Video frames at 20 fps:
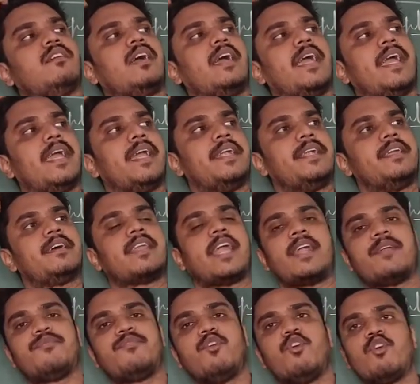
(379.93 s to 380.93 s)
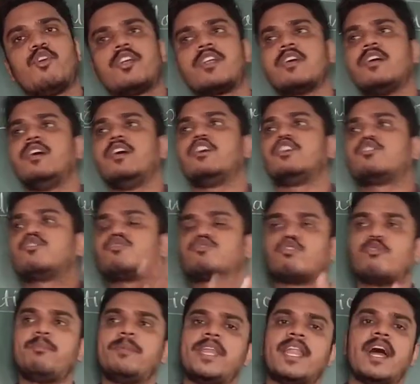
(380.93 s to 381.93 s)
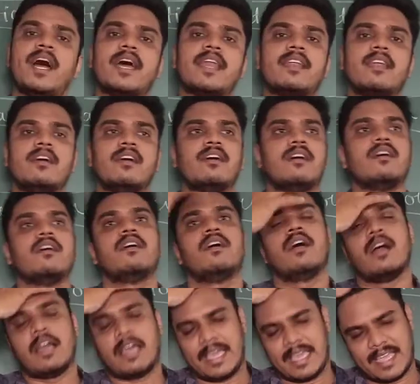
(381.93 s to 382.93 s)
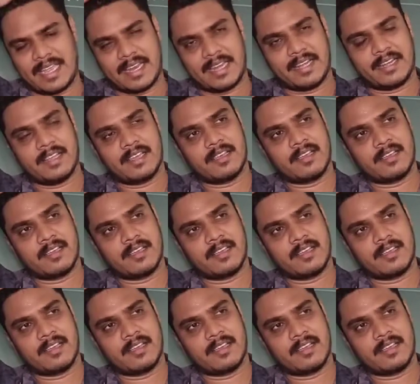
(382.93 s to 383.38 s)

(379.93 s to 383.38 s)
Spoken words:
and Red Fort, Qutub Minar, and